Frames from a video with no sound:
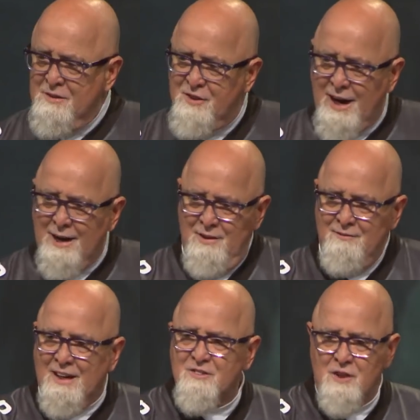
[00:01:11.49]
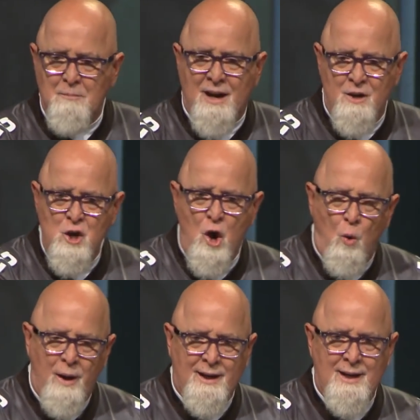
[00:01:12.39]
means that I've invested my
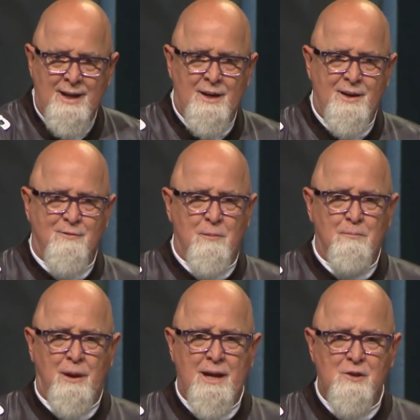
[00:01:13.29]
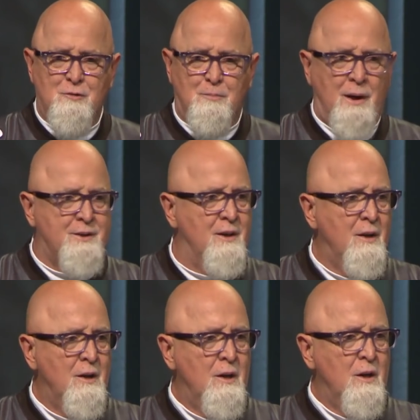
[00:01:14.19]
knowing in a different place. But
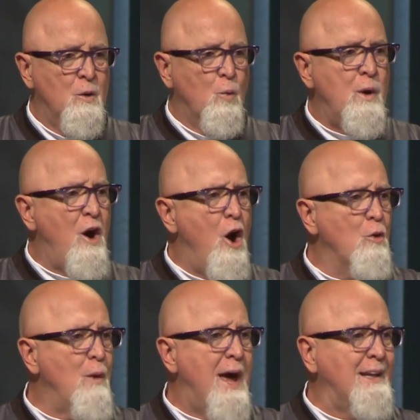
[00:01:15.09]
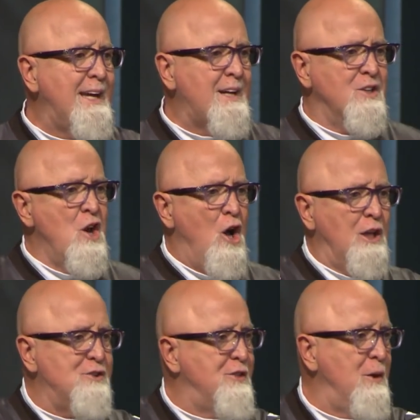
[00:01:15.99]
we all readily
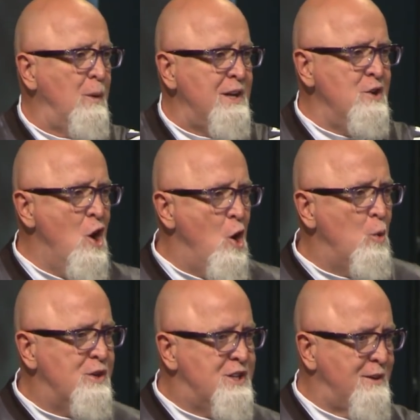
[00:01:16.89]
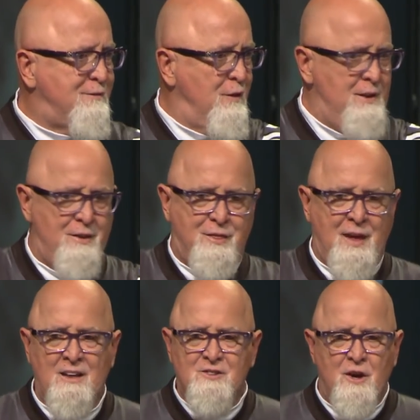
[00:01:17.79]
acknowledge that we know different
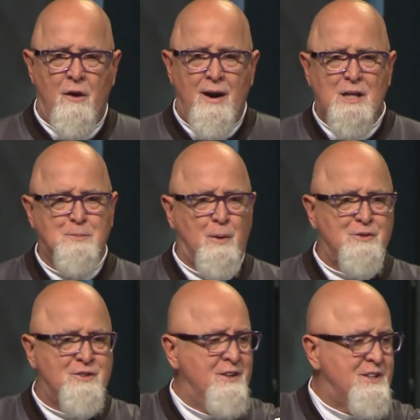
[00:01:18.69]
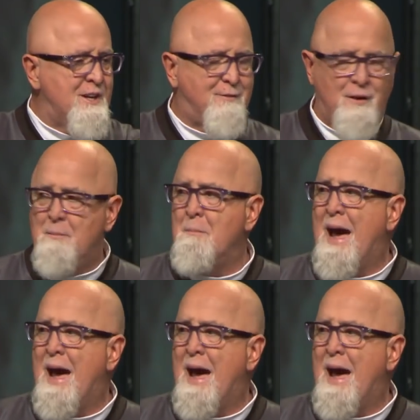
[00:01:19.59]
things and are experts in different